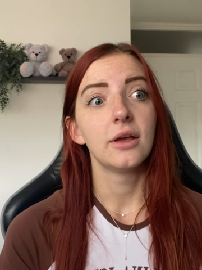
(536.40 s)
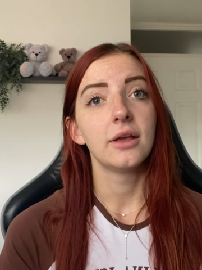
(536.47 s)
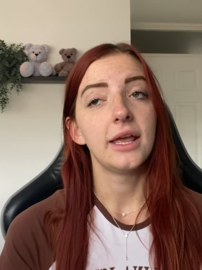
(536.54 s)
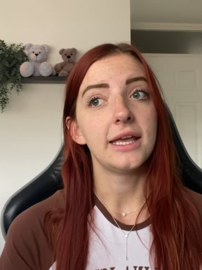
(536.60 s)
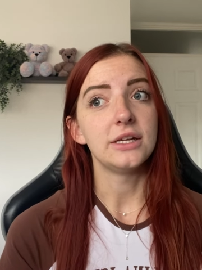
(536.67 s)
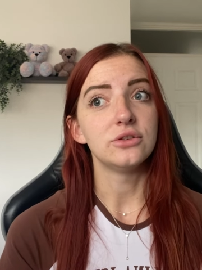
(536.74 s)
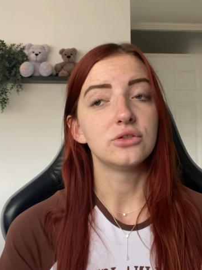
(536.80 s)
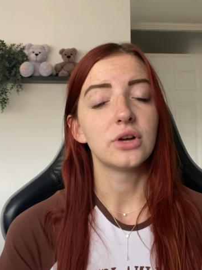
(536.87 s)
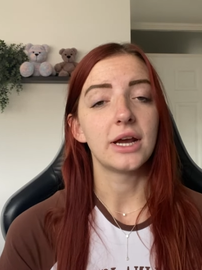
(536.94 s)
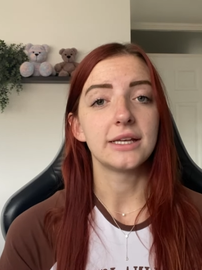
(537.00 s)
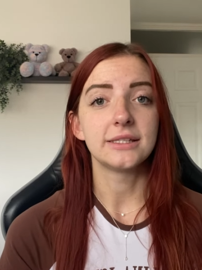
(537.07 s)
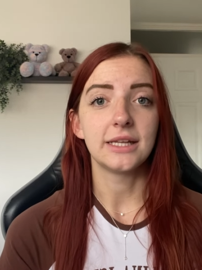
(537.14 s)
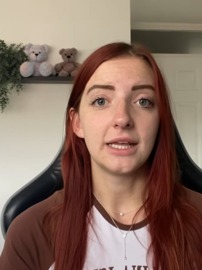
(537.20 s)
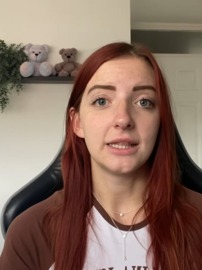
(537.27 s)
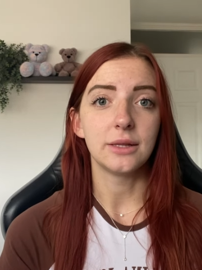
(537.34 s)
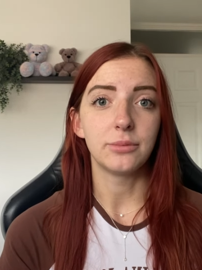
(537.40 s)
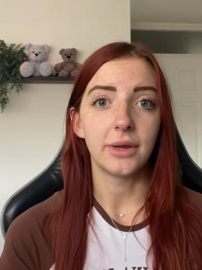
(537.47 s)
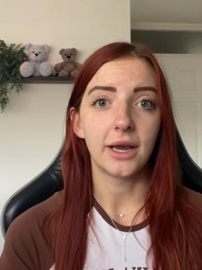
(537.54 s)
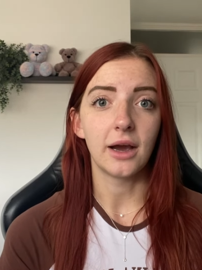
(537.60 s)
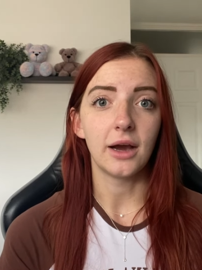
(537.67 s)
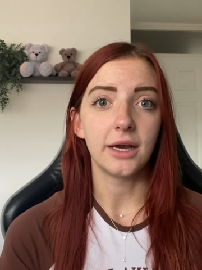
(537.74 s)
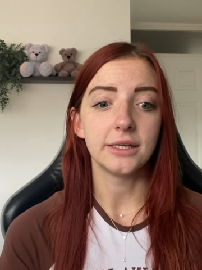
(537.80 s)
interest in the
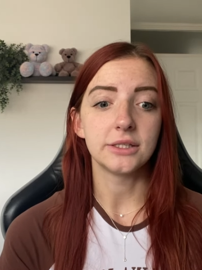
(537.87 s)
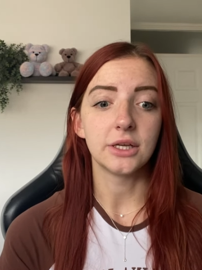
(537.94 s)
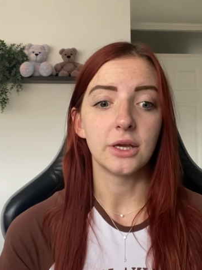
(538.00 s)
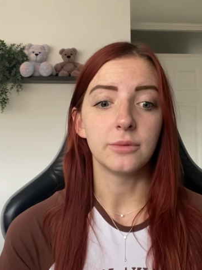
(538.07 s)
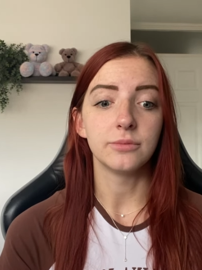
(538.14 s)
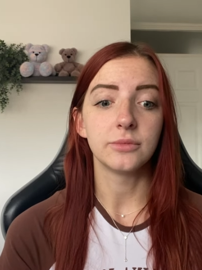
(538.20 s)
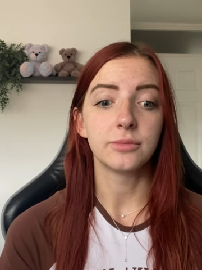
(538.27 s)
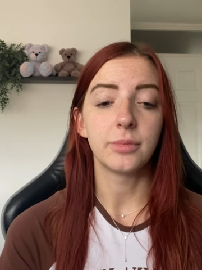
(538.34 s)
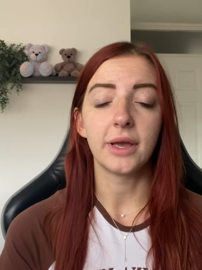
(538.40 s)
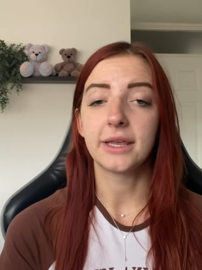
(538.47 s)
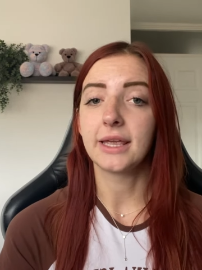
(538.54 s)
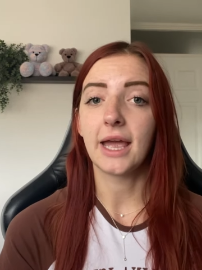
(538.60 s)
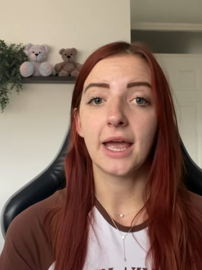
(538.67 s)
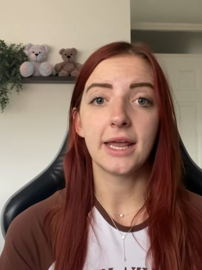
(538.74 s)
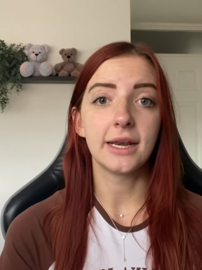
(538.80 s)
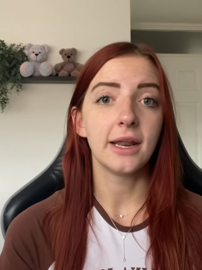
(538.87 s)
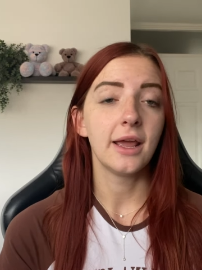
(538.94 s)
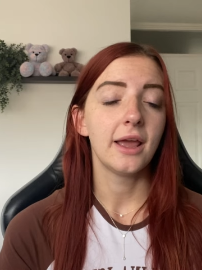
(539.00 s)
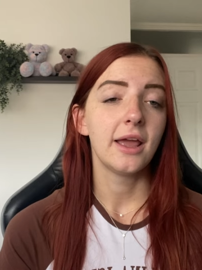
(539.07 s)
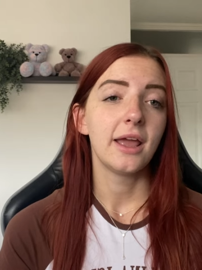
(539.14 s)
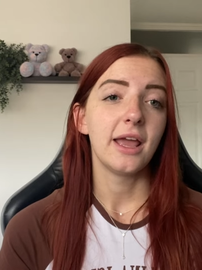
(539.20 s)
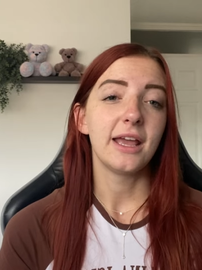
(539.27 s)
bigger items, but again,
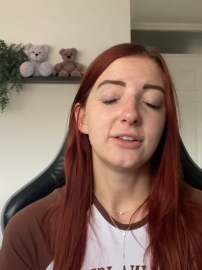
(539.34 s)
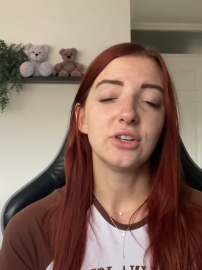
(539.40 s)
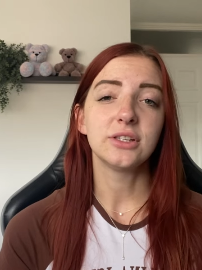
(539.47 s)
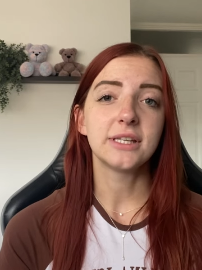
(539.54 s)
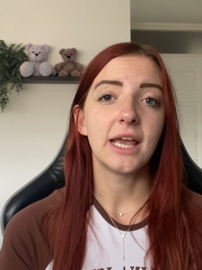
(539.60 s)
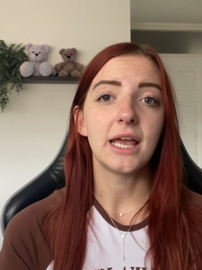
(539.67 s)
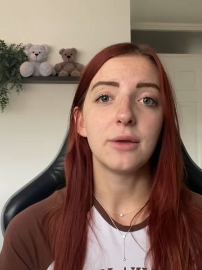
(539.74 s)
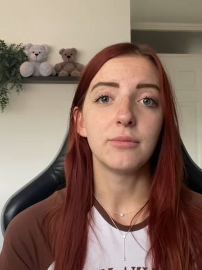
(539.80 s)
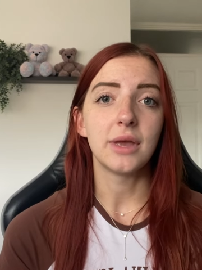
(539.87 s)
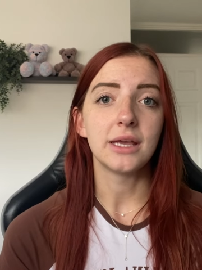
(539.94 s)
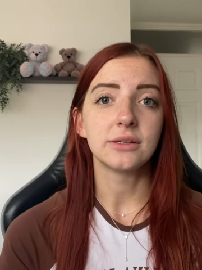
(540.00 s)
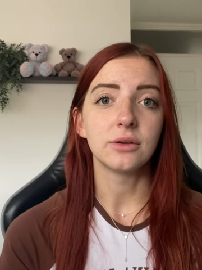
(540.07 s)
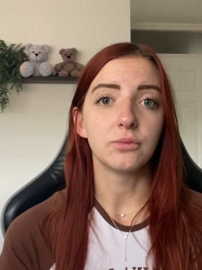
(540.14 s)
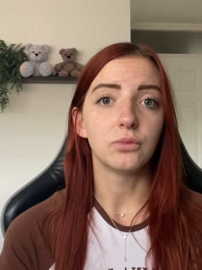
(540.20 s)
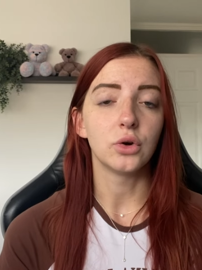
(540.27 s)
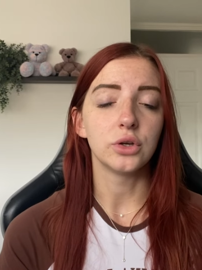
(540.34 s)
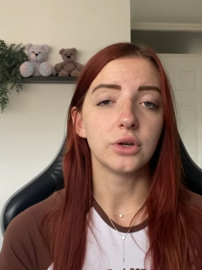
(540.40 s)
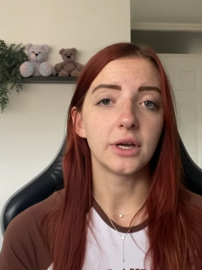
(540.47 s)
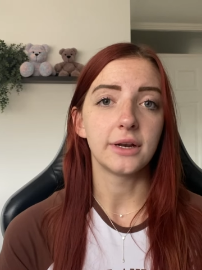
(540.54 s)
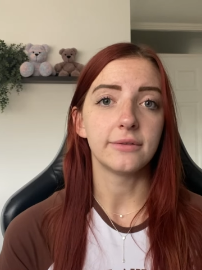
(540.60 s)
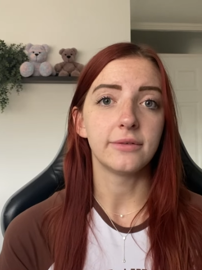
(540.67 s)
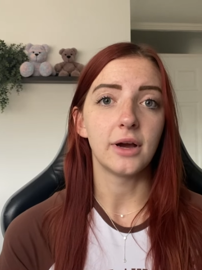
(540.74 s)
it's just hit and miss on what you're
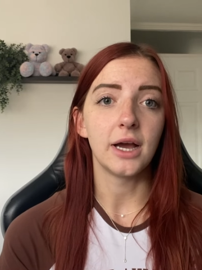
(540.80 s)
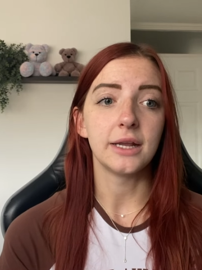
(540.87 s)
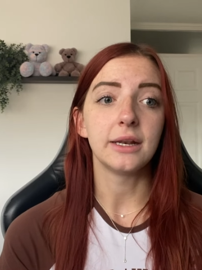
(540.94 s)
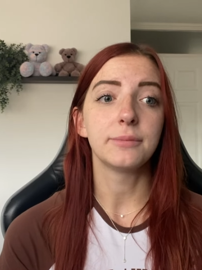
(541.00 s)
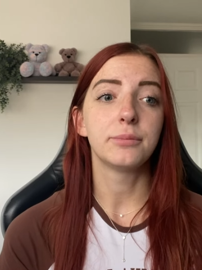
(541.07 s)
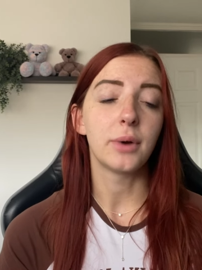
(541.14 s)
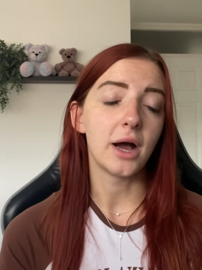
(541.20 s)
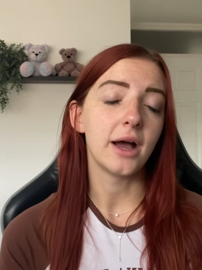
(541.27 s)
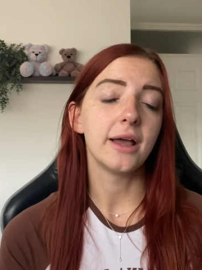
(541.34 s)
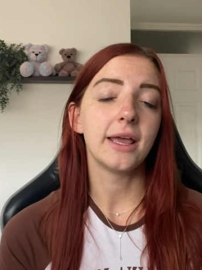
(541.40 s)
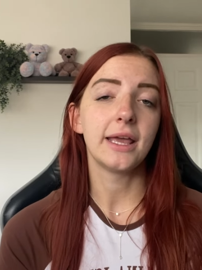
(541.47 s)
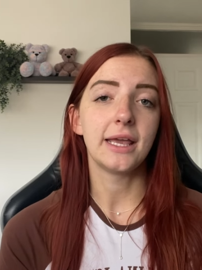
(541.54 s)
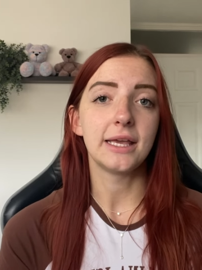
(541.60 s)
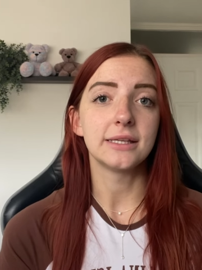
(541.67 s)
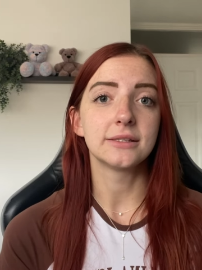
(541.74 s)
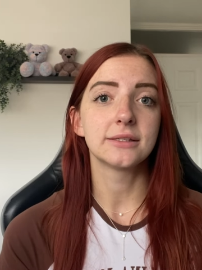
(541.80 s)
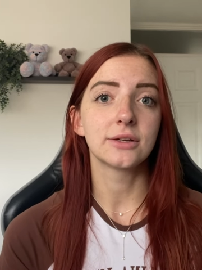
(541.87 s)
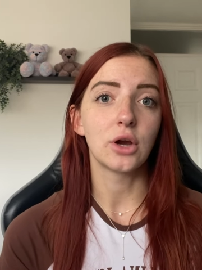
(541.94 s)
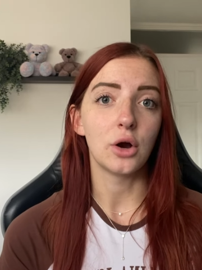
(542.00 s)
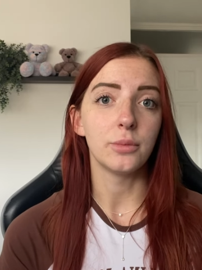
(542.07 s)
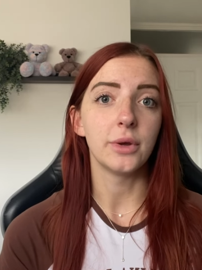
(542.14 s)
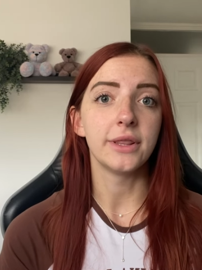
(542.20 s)
going to find, but it is
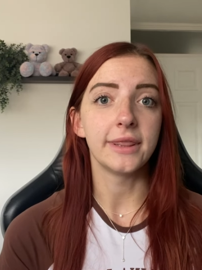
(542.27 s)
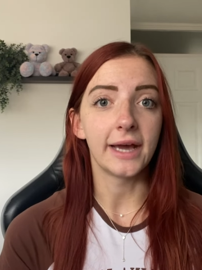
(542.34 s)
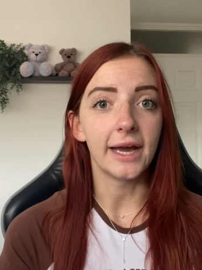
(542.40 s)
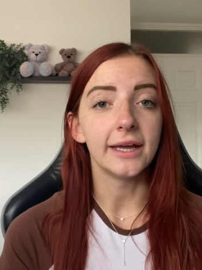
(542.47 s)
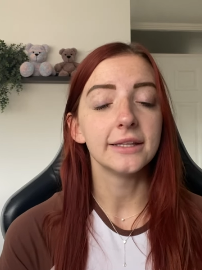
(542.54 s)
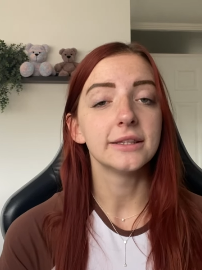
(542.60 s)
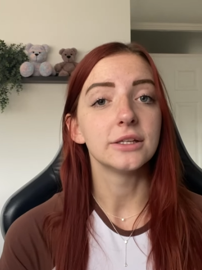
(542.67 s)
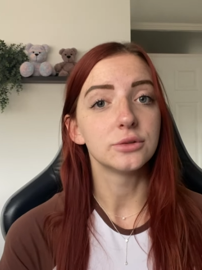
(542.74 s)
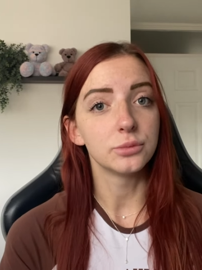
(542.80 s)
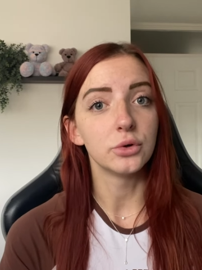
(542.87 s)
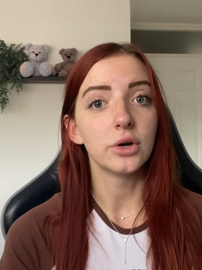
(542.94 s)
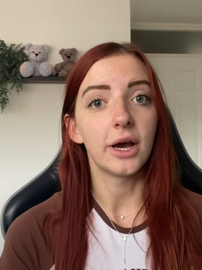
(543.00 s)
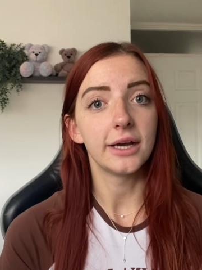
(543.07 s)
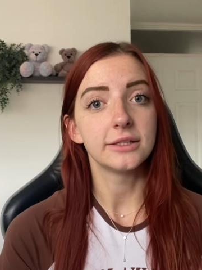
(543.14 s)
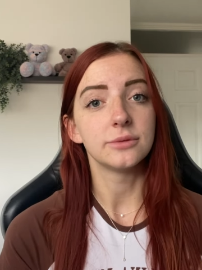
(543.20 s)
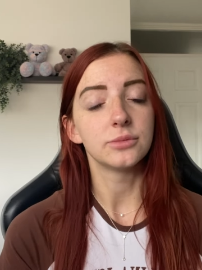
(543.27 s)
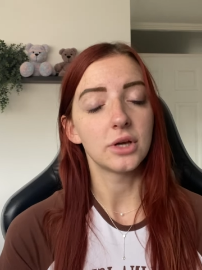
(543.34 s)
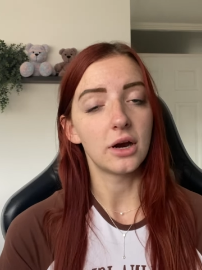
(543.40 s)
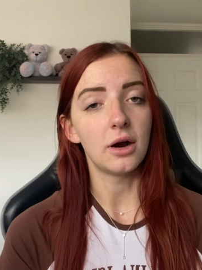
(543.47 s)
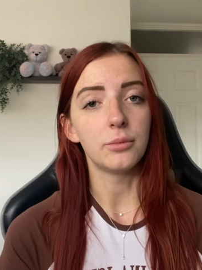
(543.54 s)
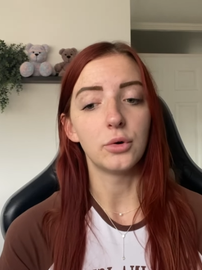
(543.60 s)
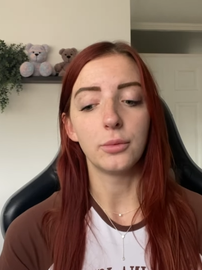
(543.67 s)
common that the smaller items
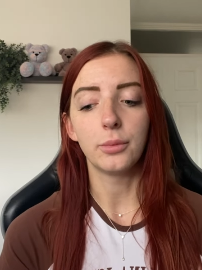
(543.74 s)
are more